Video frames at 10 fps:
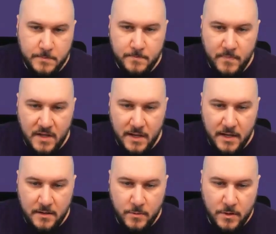
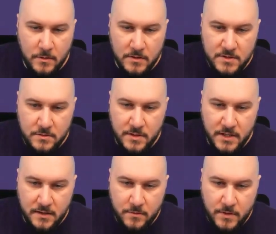And we also
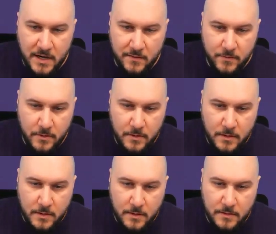need to cover
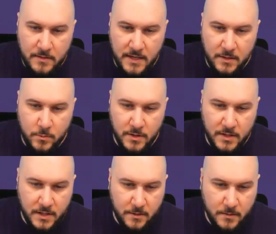that one
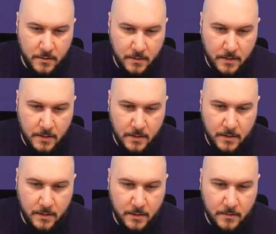here. Yeah.